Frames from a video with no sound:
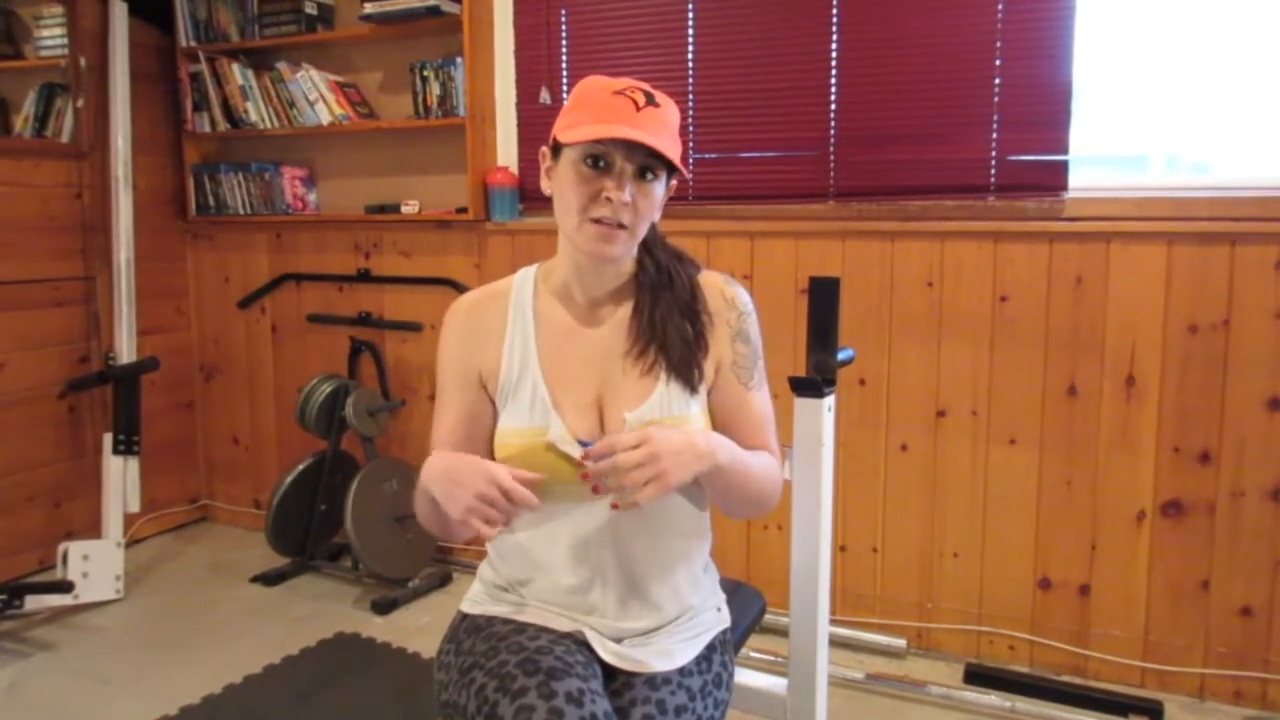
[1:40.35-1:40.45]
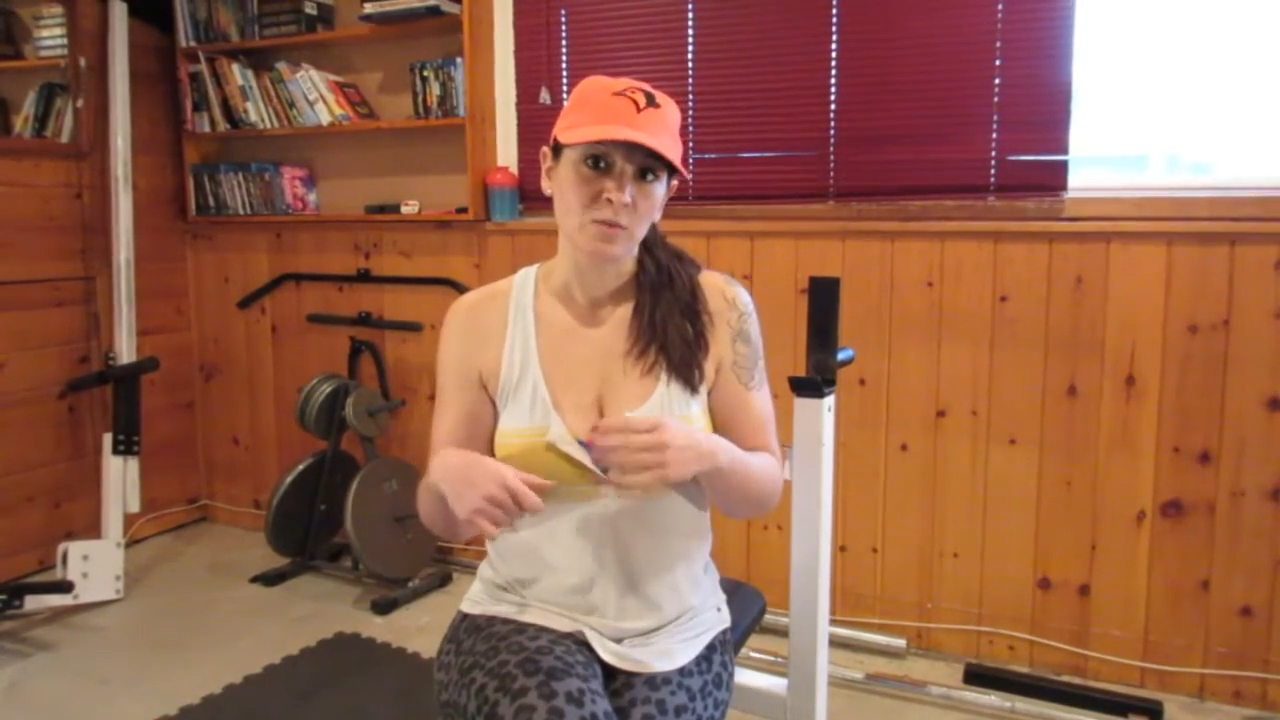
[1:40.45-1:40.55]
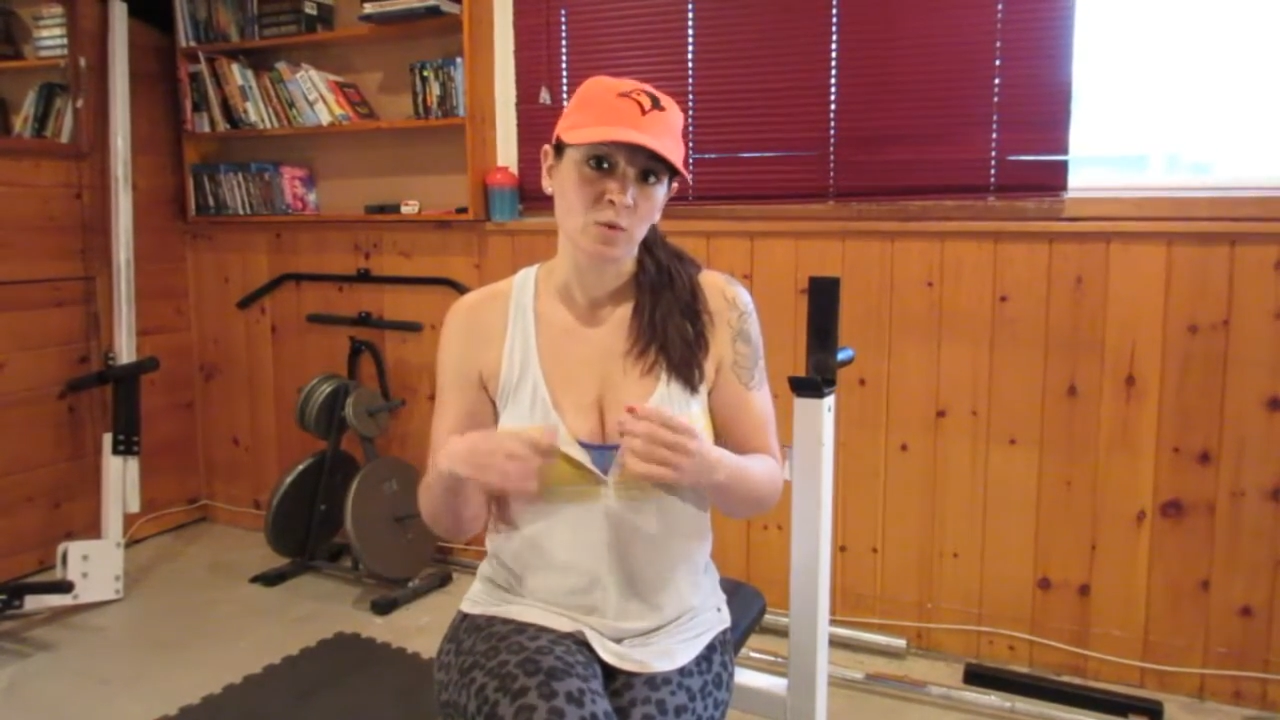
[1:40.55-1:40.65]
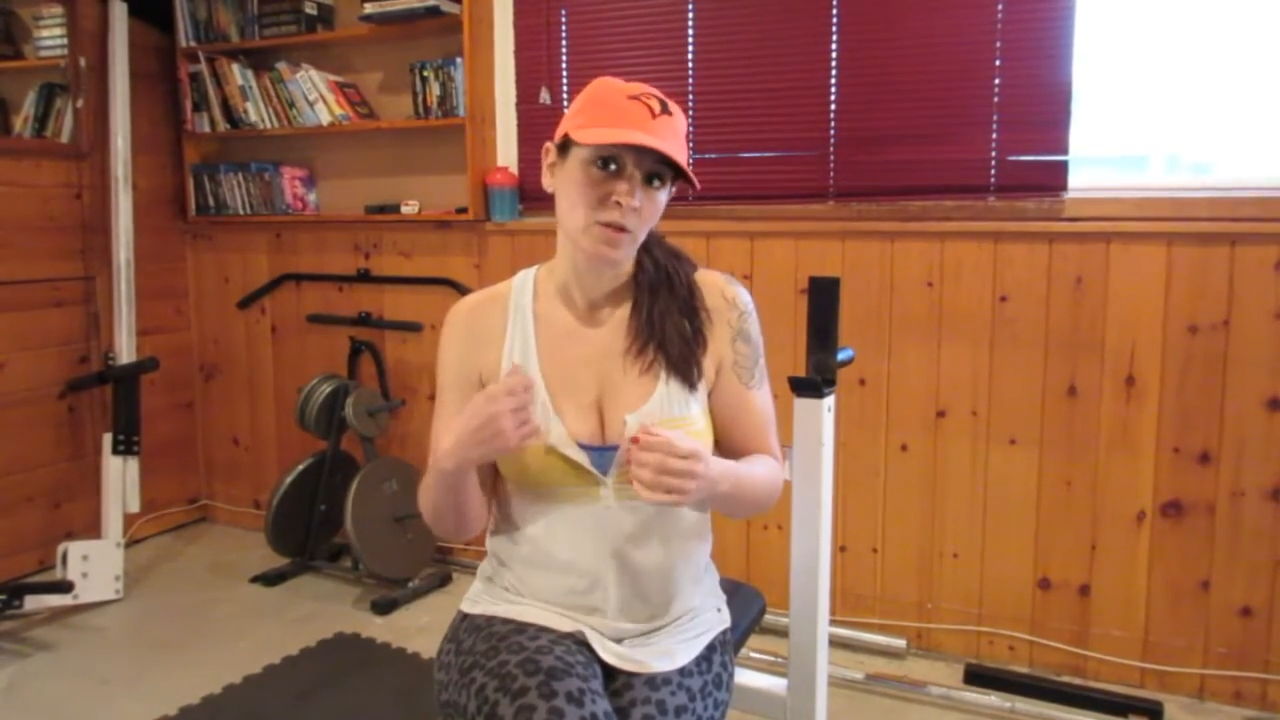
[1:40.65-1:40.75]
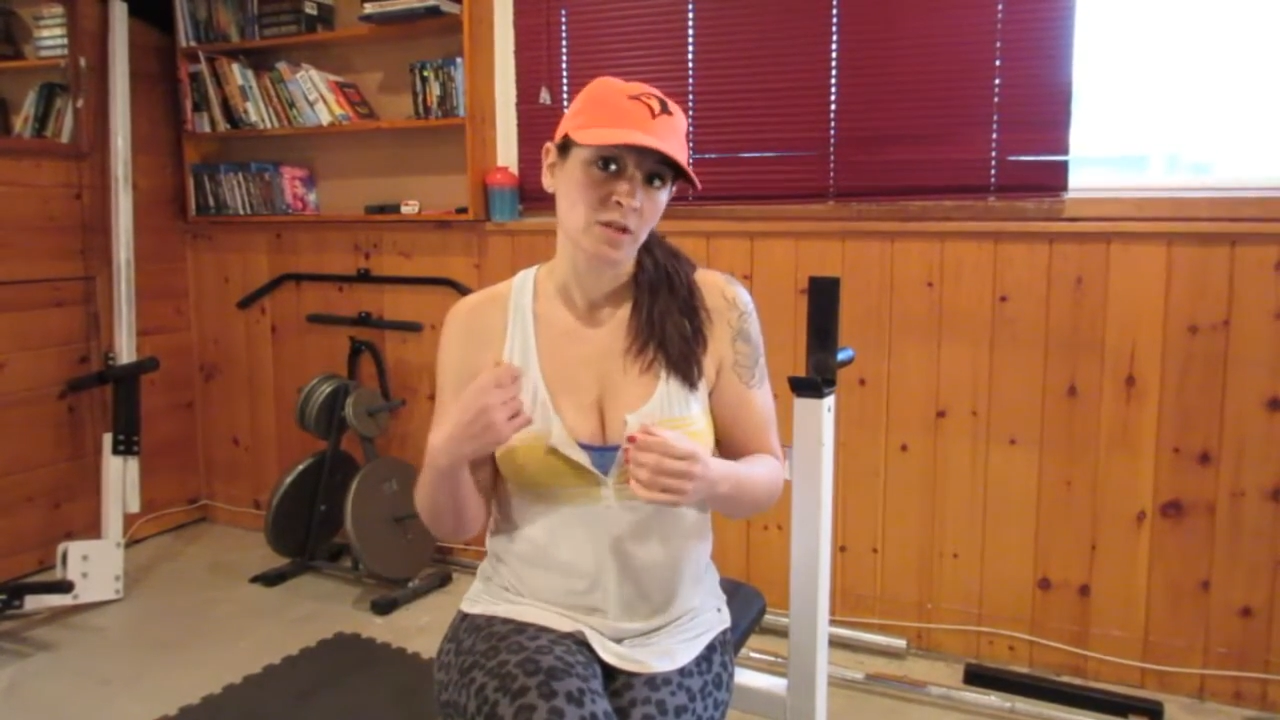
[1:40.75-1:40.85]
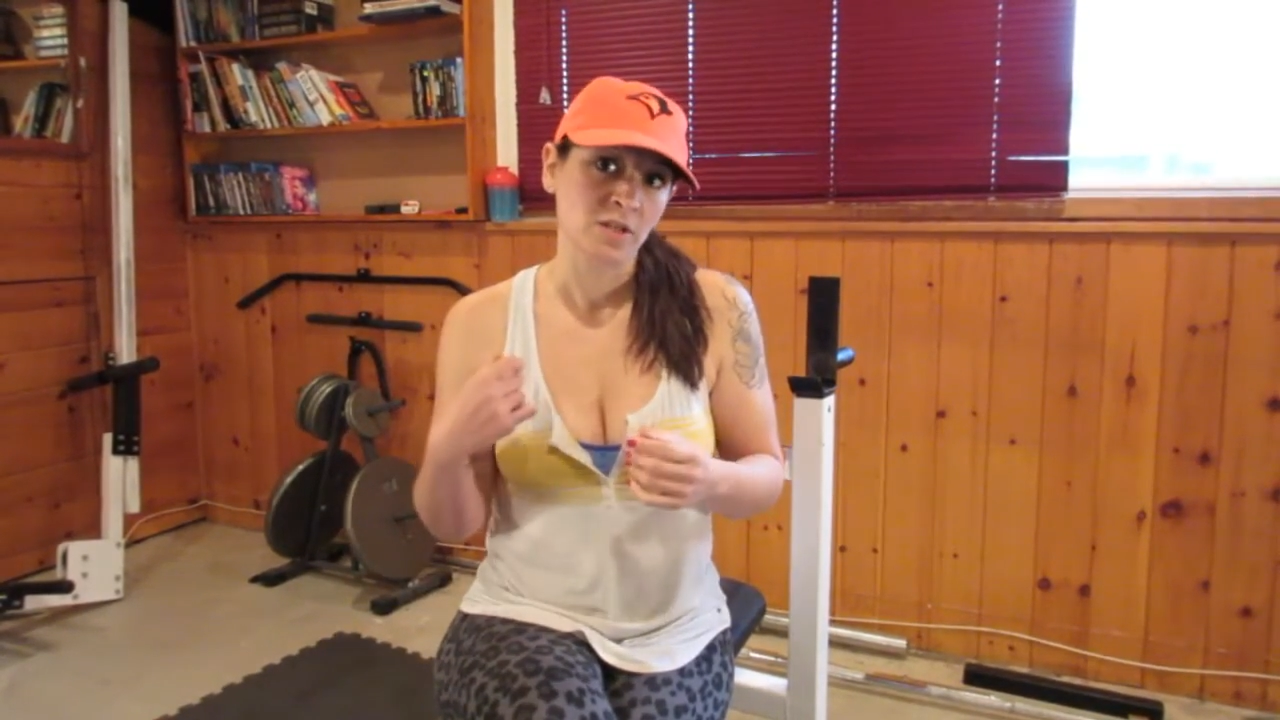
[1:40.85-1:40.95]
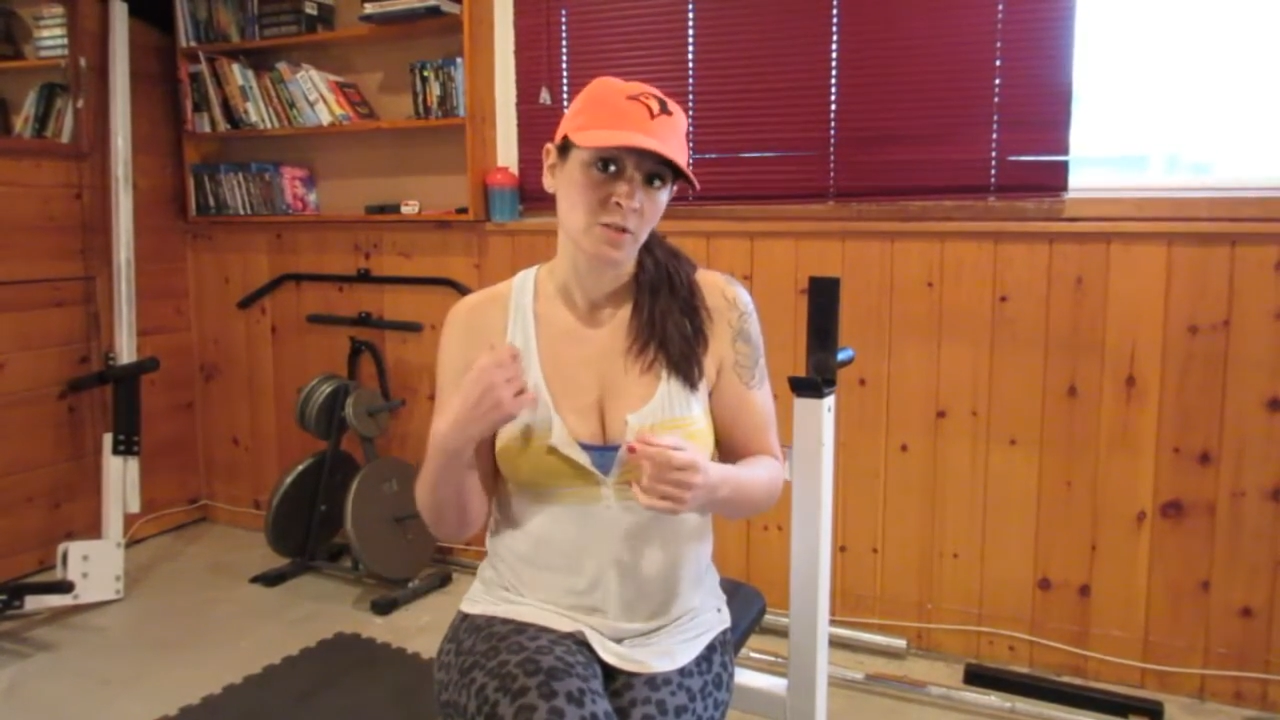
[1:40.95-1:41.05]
is working